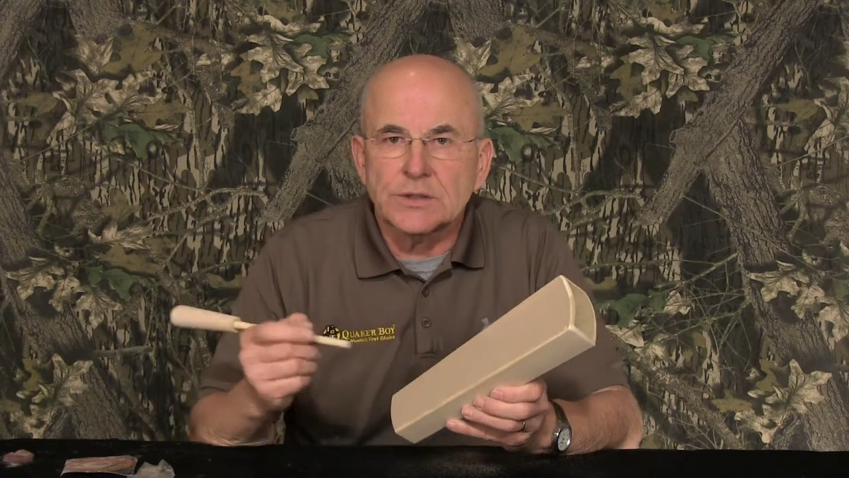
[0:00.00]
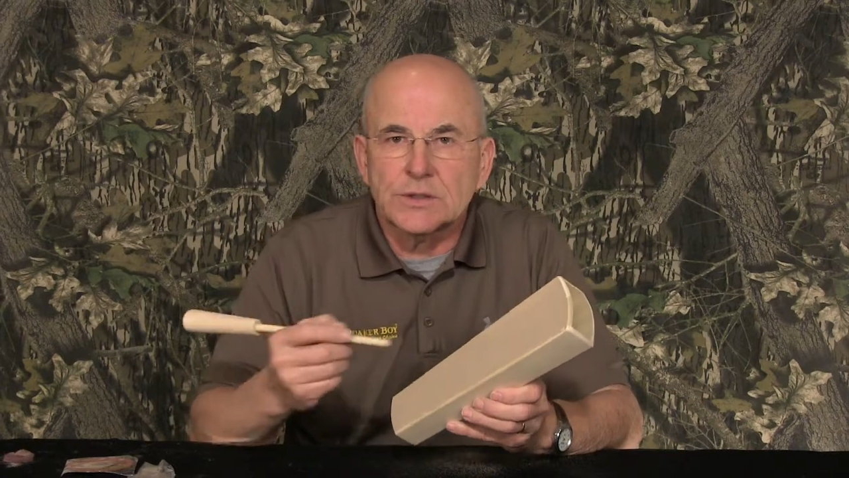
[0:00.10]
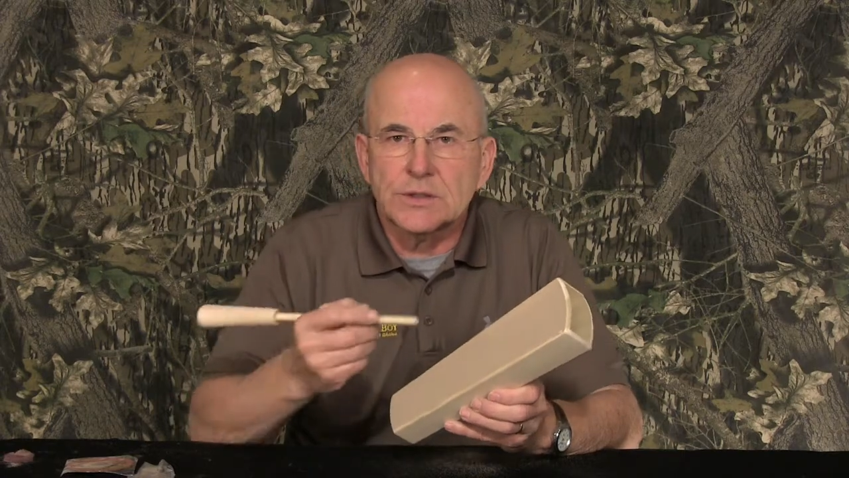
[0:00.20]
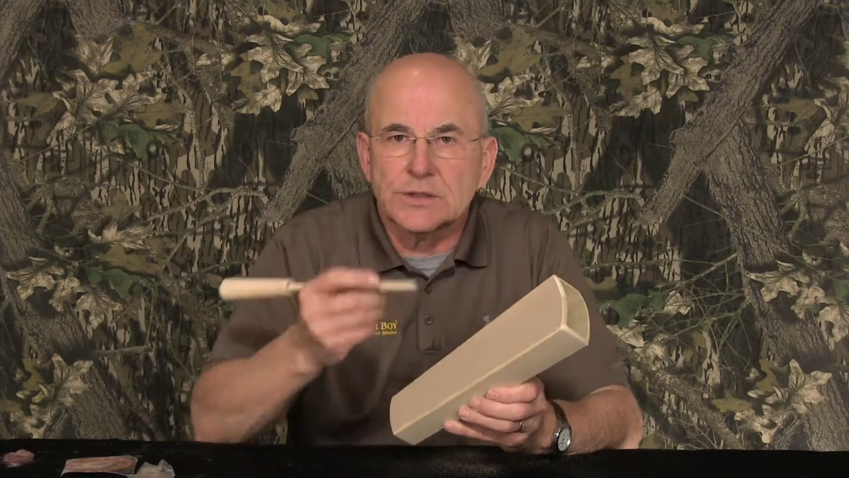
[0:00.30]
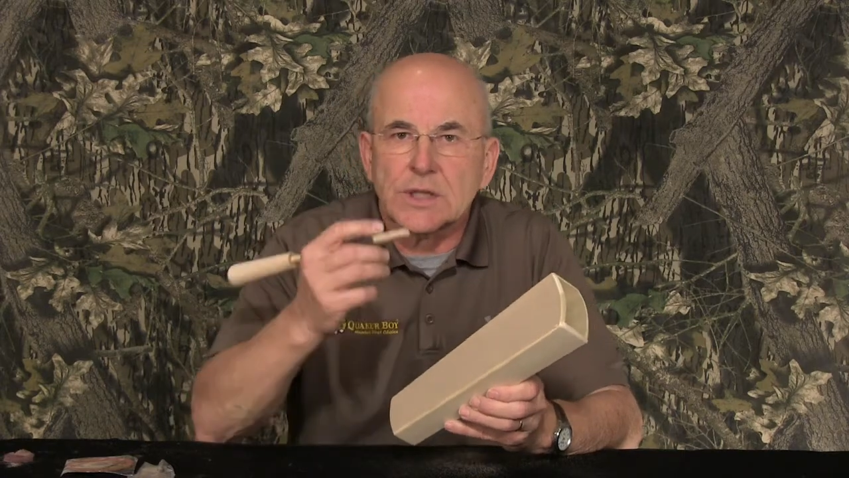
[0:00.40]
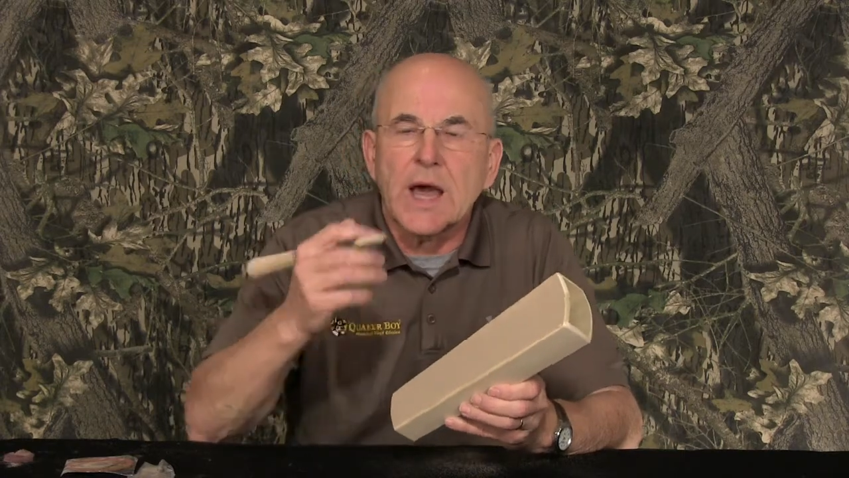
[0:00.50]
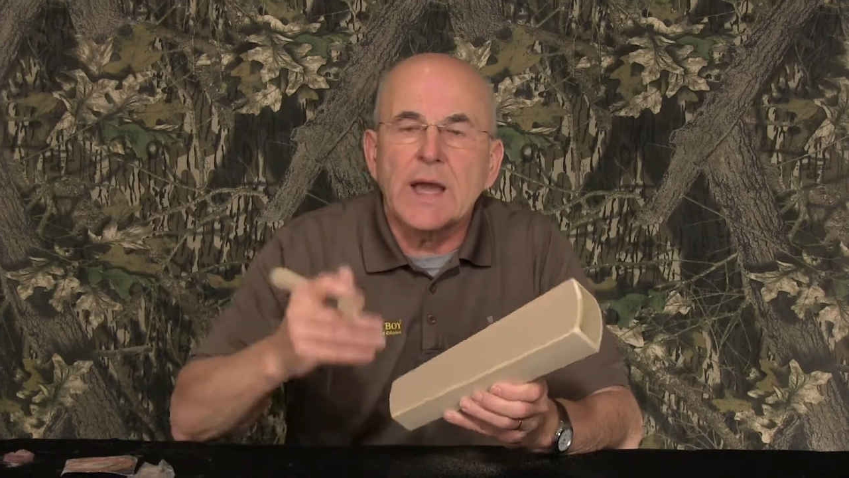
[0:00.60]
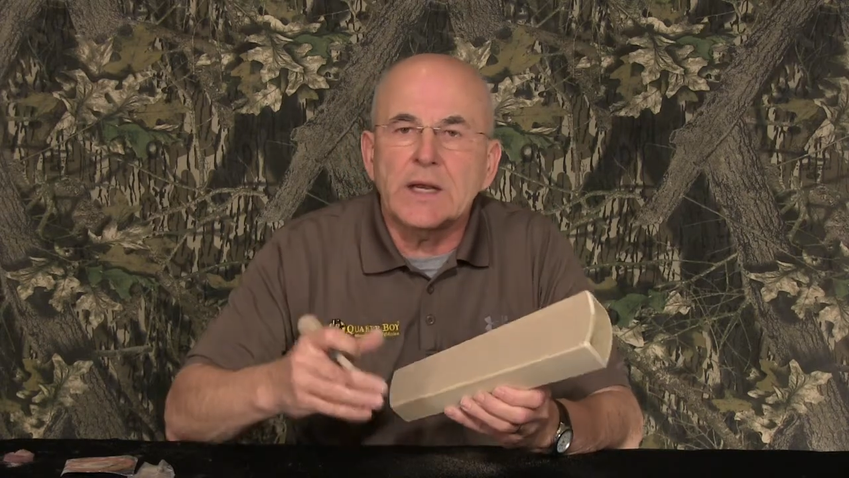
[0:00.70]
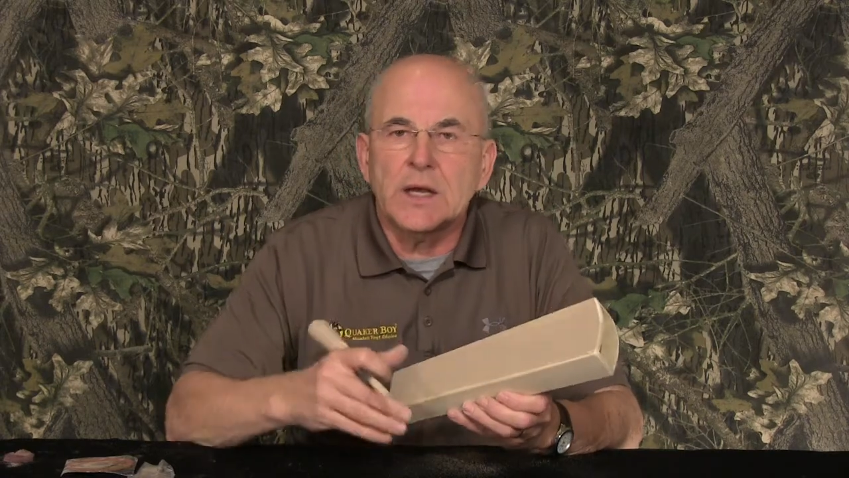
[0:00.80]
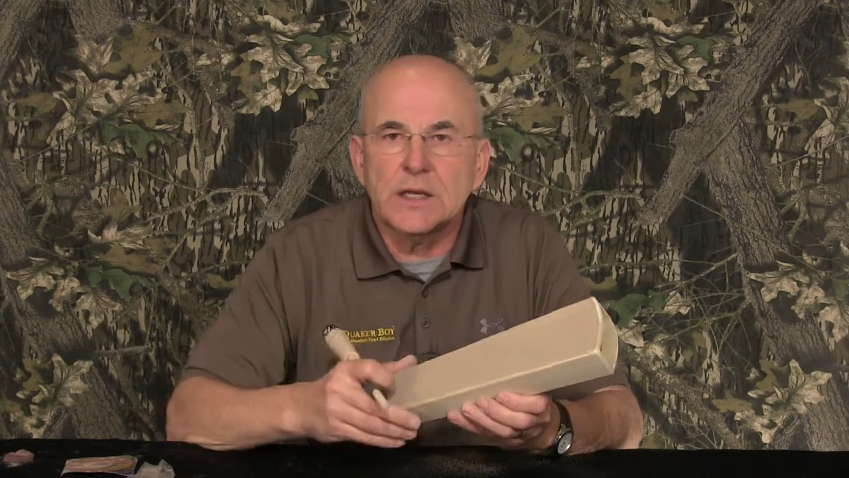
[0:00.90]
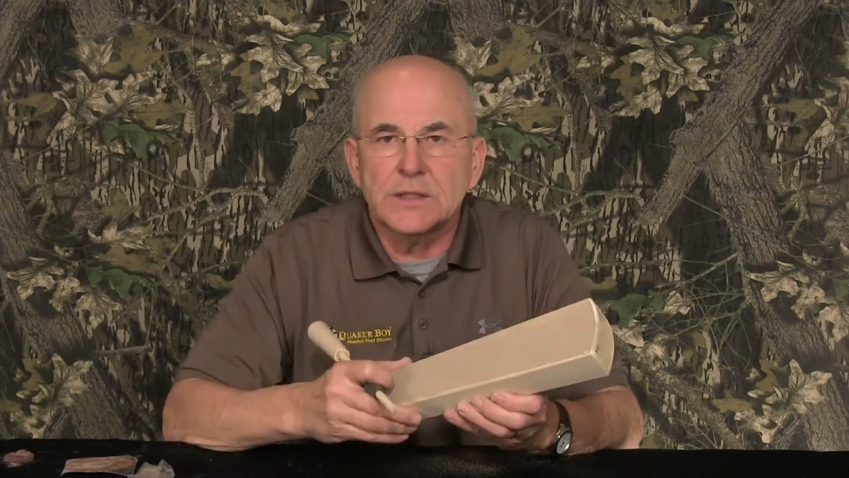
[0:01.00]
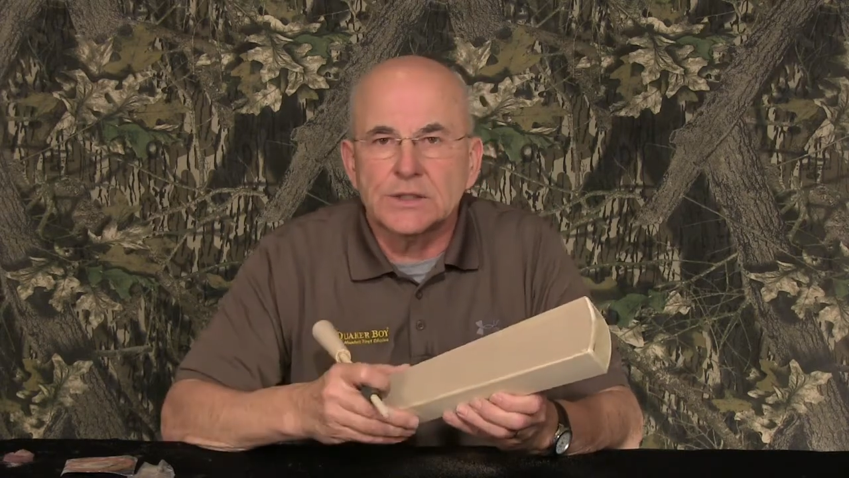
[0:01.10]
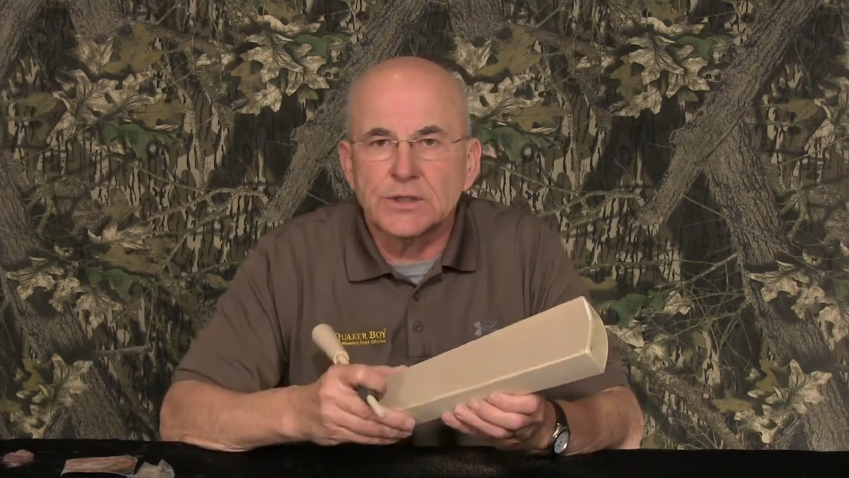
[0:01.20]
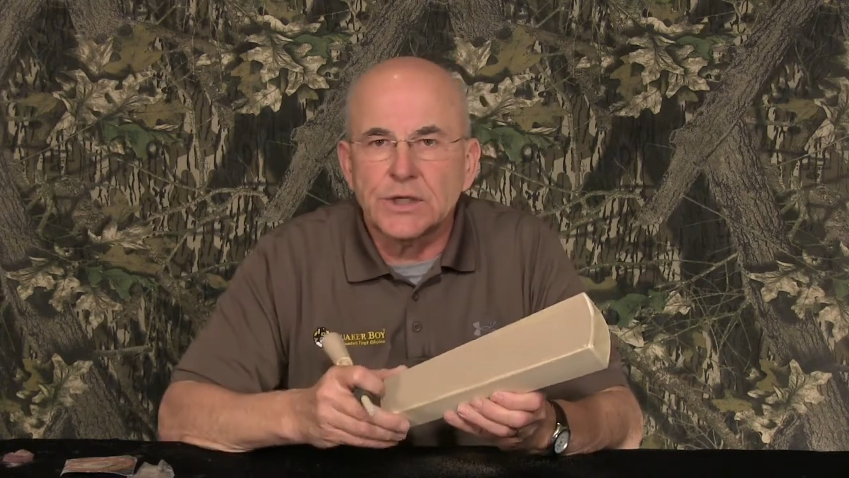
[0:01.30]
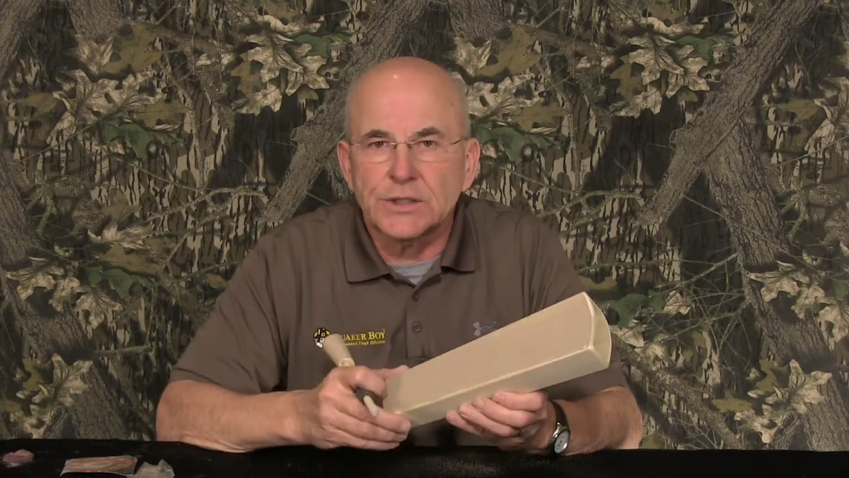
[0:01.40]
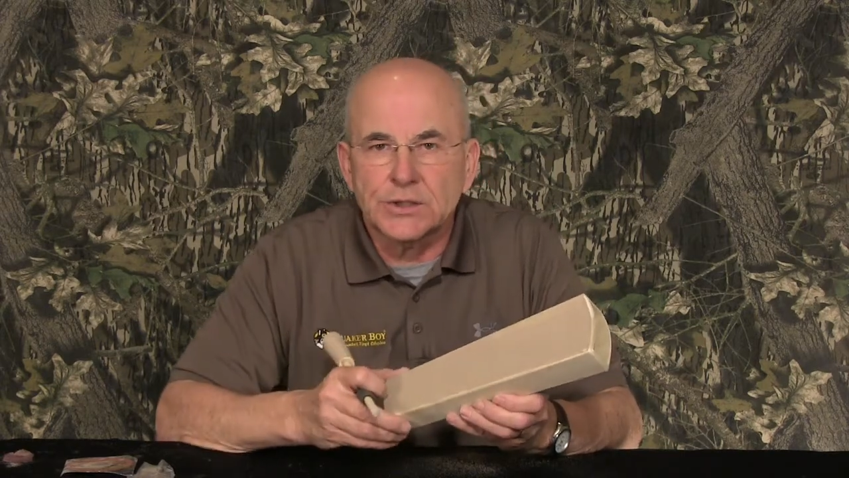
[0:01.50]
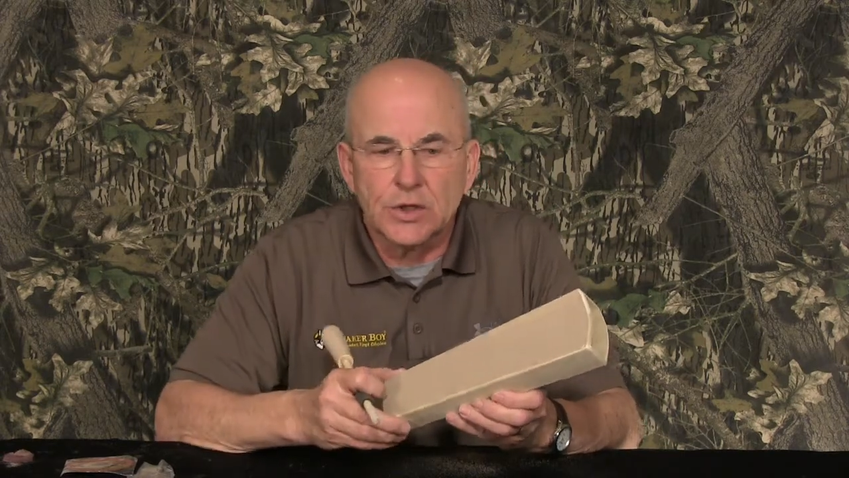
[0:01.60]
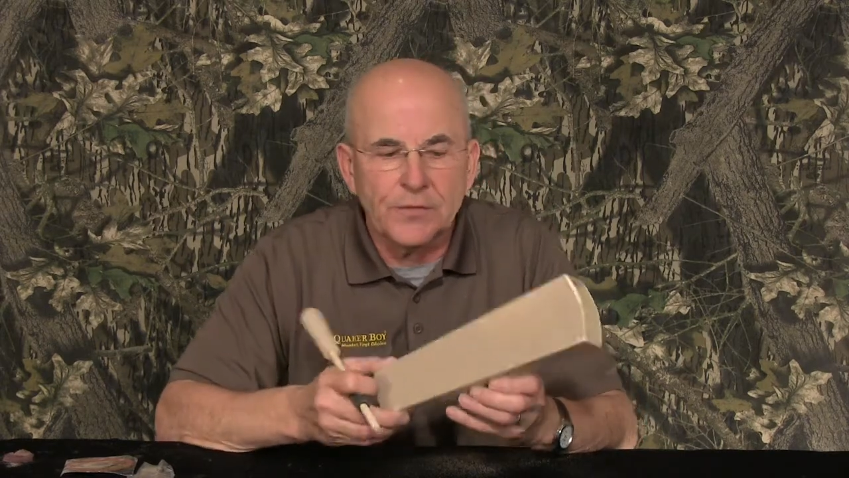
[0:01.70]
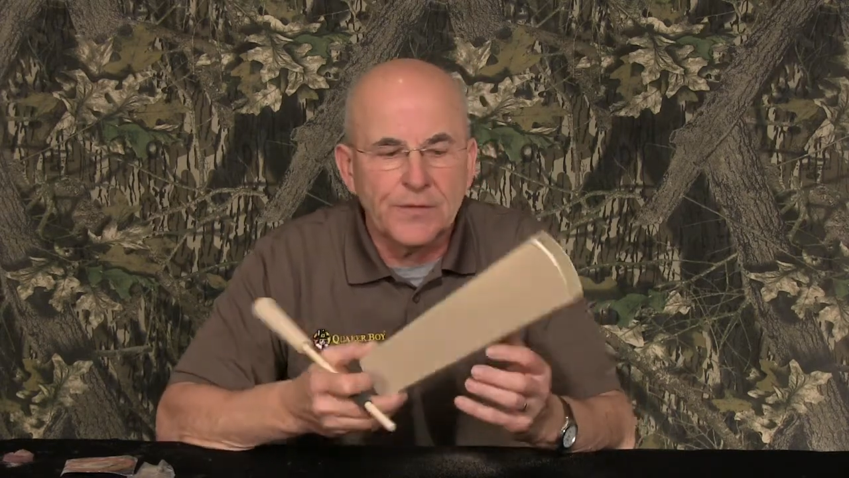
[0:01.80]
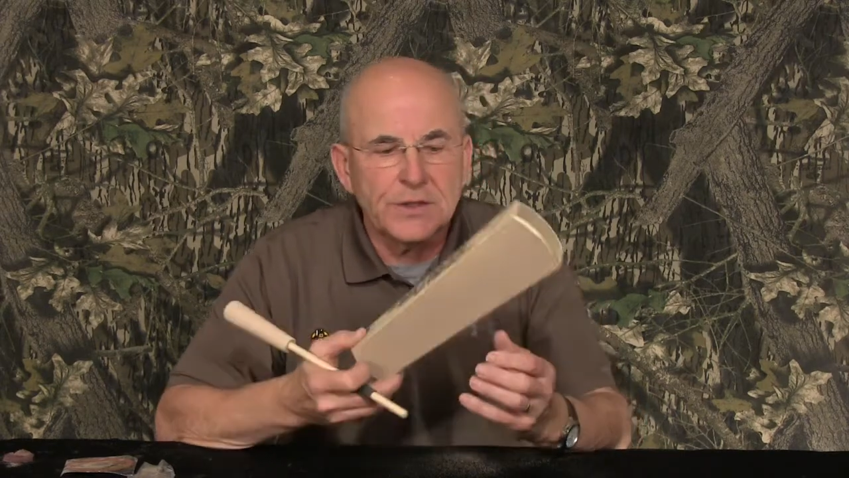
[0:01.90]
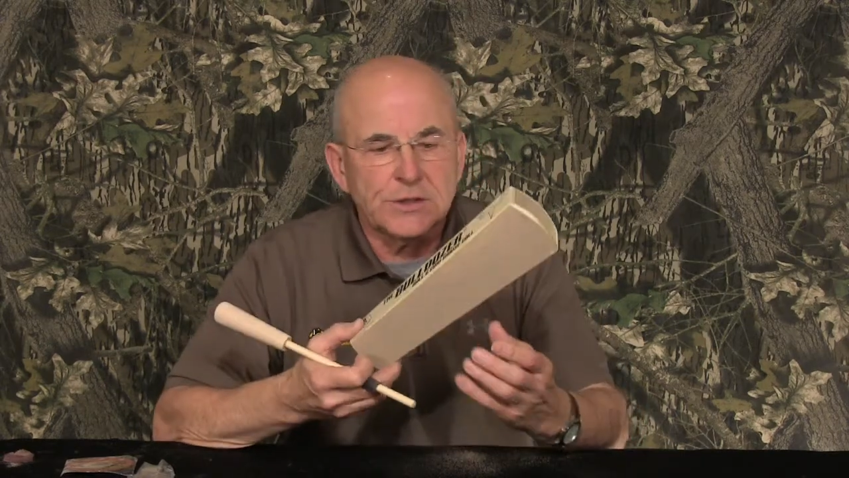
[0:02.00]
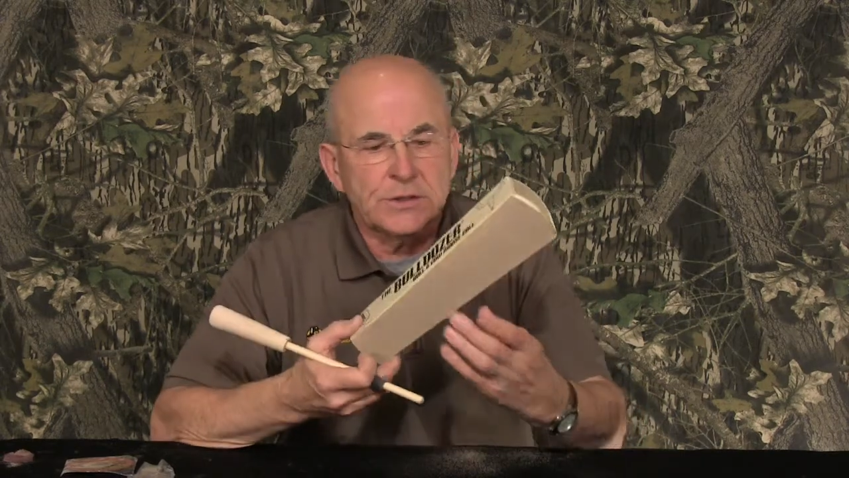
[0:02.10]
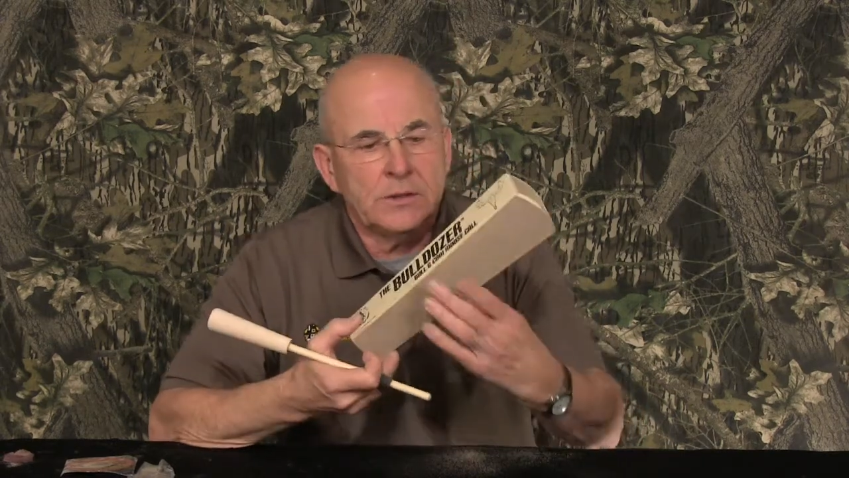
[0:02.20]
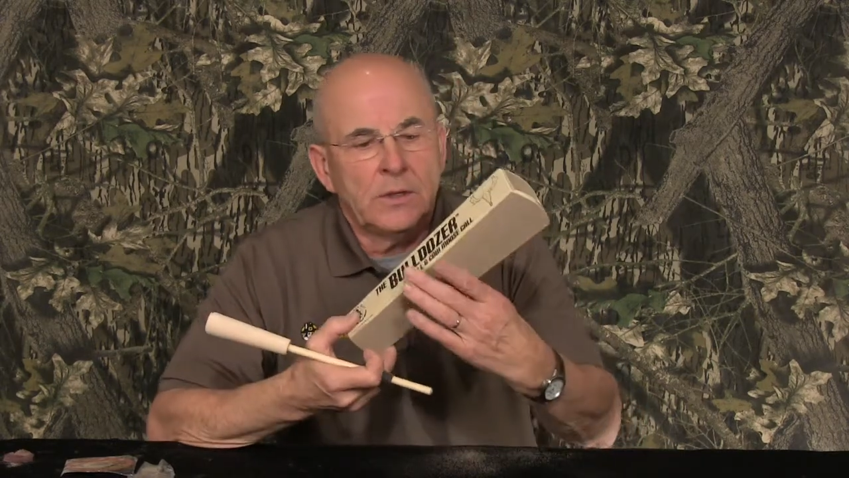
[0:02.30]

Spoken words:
is going to slide on the slick surface.